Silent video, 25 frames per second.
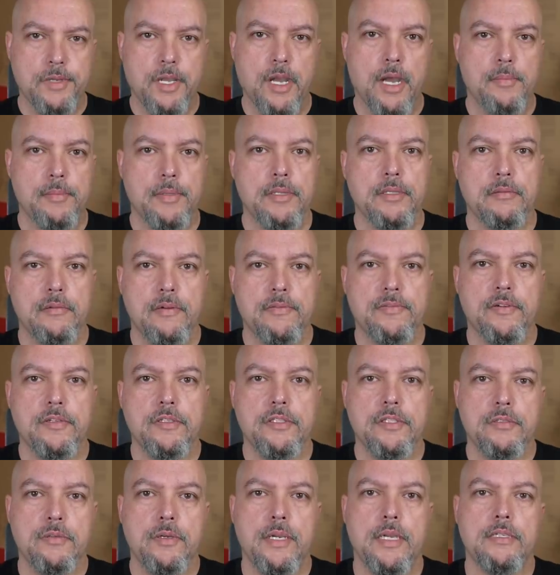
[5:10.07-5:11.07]
commonly referred
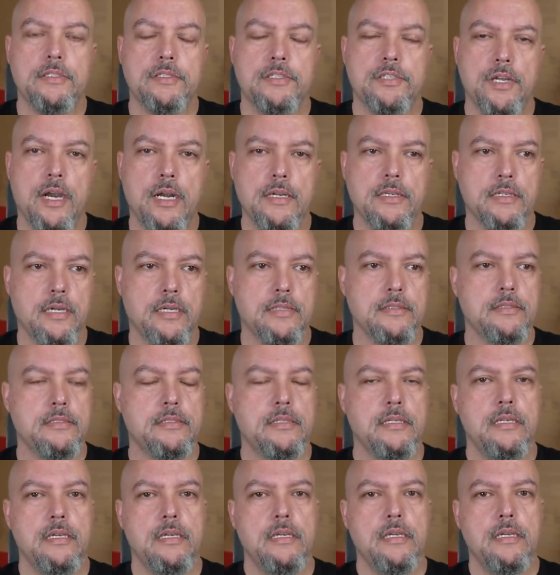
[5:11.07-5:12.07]
to as shotguns,